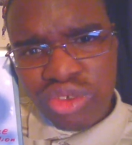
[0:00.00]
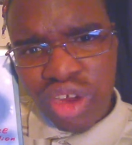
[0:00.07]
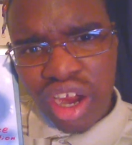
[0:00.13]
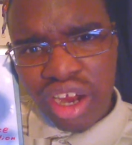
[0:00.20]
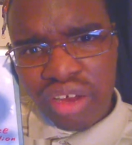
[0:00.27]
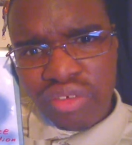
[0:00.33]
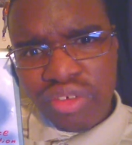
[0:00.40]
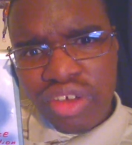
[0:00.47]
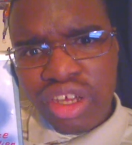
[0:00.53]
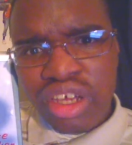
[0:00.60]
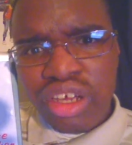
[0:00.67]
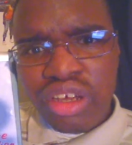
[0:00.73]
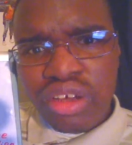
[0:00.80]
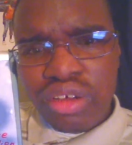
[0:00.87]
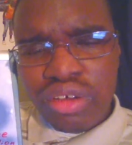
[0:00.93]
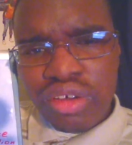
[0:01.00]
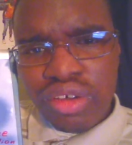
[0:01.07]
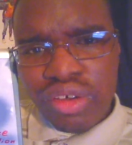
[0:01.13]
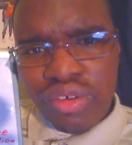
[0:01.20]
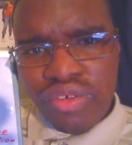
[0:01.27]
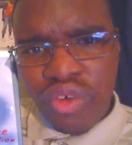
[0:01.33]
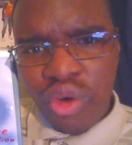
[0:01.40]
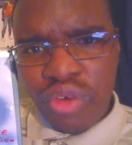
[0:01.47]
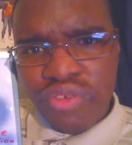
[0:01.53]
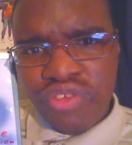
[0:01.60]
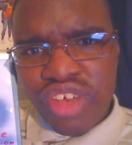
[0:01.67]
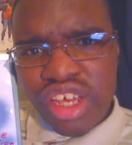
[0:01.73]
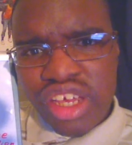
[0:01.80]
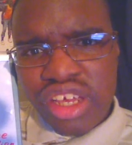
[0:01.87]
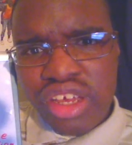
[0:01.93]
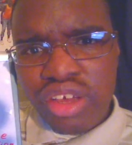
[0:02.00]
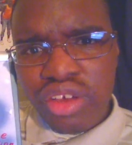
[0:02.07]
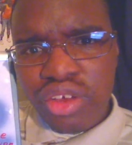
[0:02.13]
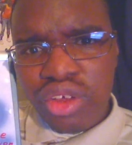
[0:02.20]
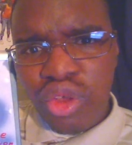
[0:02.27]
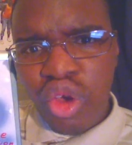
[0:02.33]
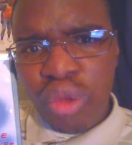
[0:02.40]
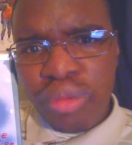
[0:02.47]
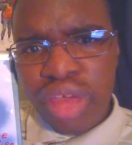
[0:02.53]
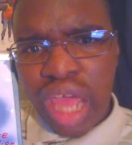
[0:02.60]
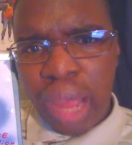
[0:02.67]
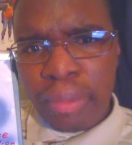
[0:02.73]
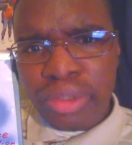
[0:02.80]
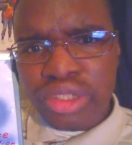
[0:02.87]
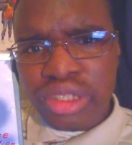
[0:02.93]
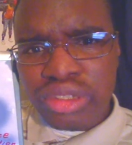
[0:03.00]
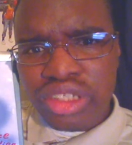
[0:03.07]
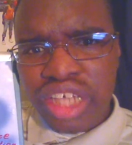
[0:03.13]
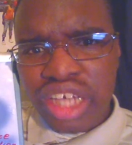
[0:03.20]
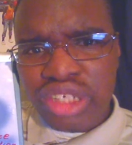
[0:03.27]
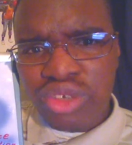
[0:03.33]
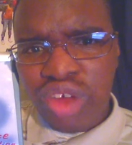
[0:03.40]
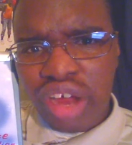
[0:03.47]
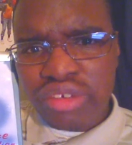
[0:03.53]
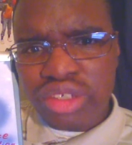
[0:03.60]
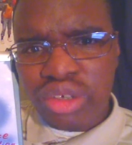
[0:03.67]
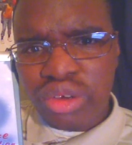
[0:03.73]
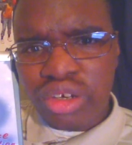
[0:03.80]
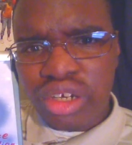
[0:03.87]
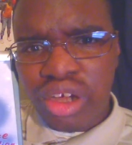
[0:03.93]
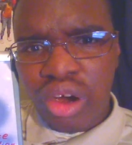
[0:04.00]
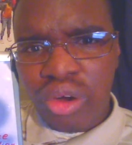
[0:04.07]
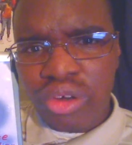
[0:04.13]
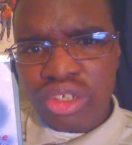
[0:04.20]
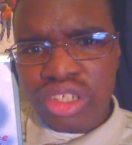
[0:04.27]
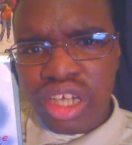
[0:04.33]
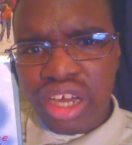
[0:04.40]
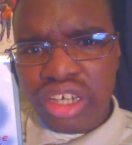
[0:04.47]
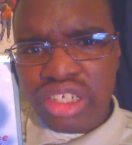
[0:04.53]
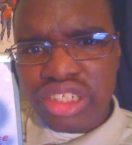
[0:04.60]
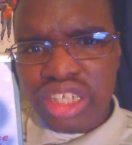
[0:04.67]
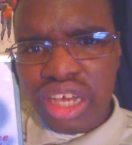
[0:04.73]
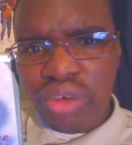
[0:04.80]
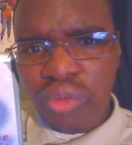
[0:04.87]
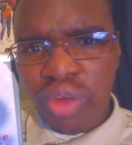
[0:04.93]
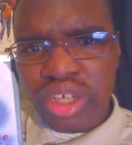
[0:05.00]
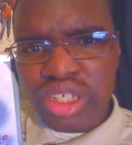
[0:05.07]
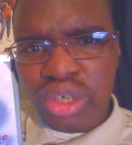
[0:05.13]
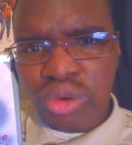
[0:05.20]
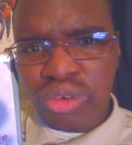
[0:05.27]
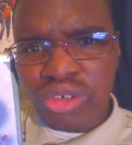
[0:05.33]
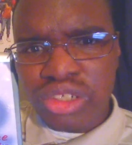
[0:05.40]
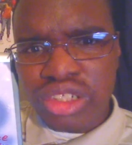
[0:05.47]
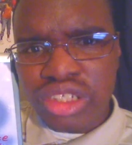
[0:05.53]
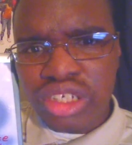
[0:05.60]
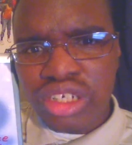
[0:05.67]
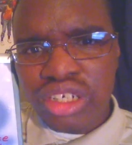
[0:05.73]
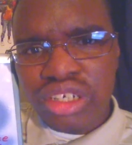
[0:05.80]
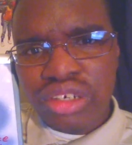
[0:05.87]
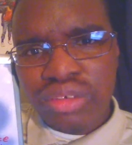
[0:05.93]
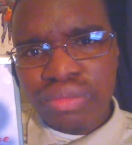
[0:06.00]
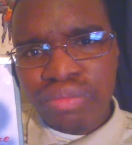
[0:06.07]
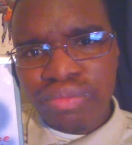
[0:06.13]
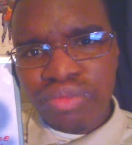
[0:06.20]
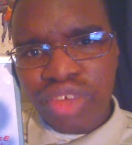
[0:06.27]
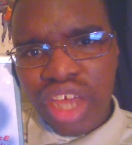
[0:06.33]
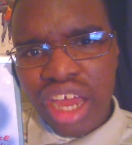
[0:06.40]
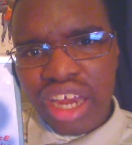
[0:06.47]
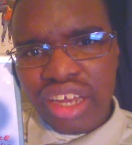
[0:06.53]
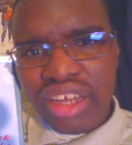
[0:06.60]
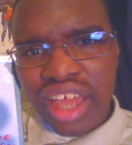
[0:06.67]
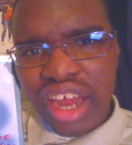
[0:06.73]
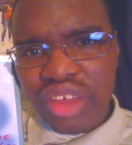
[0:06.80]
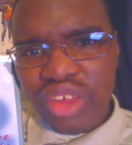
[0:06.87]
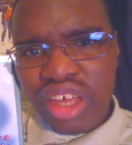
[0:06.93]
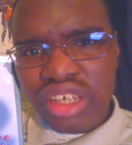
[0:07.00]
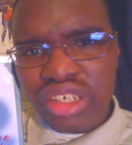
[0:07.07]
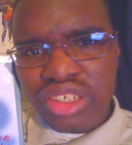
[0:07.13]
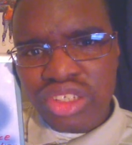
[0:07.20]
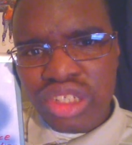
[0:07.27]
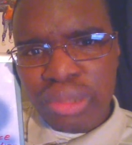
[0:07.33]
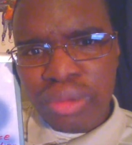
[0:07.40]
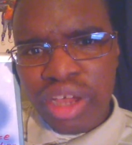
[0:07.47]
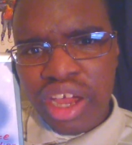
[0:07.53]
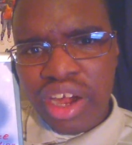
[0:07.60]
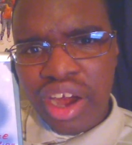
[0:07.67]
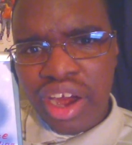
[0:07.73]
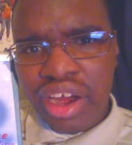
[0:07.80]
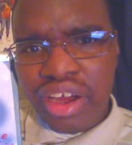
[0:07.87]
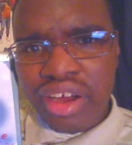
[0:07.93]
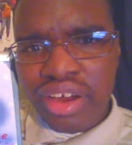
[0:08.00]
drive. For a fee, you will be able to test drive certain cars on a set race course. Kind of think Gymkhana.